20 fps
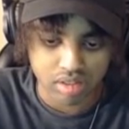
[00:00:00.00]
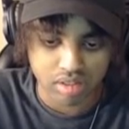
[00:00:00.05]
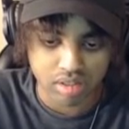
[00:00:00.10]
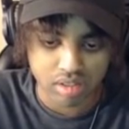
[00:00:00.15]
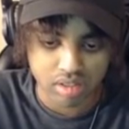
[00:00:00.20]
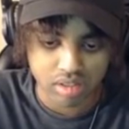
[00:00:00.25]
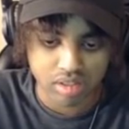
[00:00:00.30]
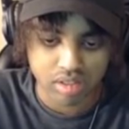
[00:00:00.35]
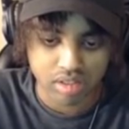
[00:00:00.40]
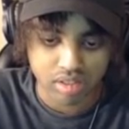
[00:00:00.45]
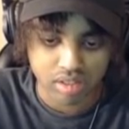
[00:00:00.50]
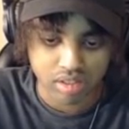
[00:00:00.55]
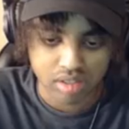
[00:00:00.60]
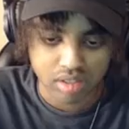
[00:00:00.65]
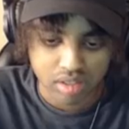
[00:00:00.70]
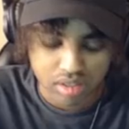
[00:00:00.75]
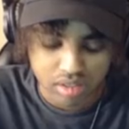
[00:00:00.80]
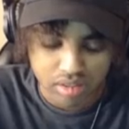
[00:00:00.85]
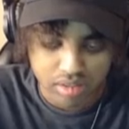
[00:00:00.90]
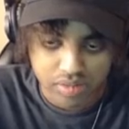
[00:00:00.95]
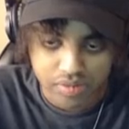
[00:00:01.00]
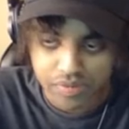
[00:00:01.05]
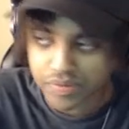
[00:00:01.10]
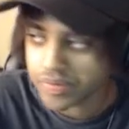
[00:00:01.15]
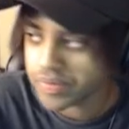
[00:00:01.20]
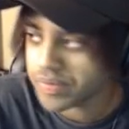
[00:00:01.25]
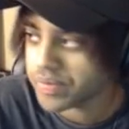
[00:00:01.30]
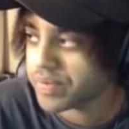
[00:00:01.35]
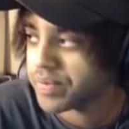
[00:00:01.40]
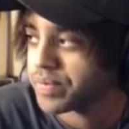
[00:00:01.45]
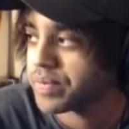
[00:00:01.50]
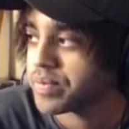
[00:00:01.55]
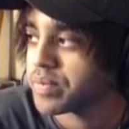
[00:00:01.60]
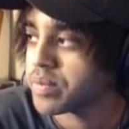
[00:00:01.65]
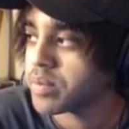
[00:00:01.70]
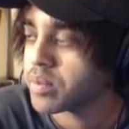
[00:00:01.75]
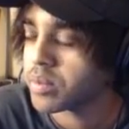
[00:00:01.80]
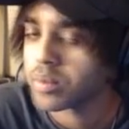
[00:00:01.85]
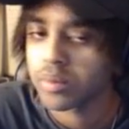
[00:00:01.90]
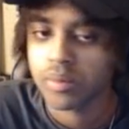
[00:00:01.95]

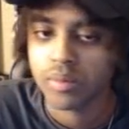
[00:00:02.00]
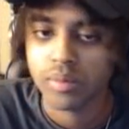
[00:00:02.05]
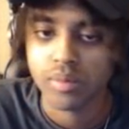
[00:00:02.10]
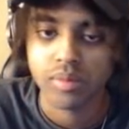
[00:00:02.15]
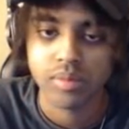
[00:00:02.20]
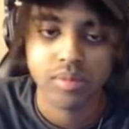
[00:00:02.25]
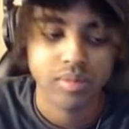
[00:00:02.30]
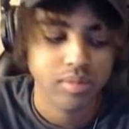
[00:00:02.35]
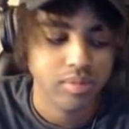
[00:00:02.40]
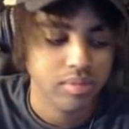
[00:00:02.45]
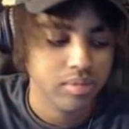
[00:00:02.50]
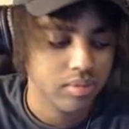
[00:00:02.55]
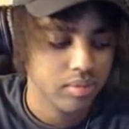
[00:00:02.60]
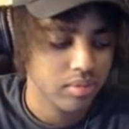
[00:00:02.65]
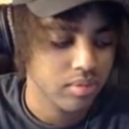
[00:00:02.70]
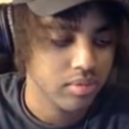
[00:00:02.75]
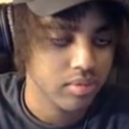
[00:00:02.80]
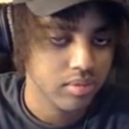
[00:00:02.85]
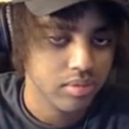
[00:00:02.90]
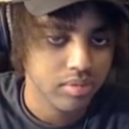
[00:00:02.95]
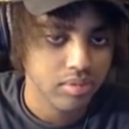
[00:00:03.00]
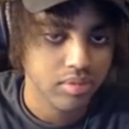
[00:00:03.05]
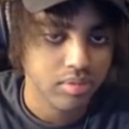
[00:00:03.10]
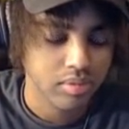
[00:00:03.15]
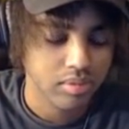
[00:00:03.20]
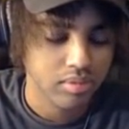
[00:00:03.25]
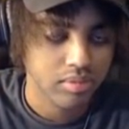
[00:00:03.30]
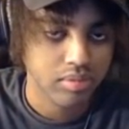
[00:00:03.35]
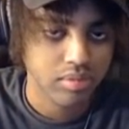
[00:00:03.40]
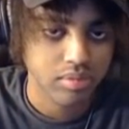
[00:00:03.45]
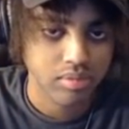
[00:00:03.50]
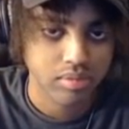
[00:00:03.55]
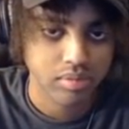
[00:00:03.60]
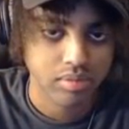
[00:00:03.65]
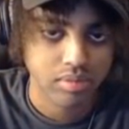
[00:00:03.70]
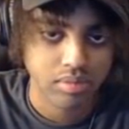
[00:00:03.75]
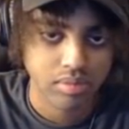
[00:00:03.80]
(not speaking)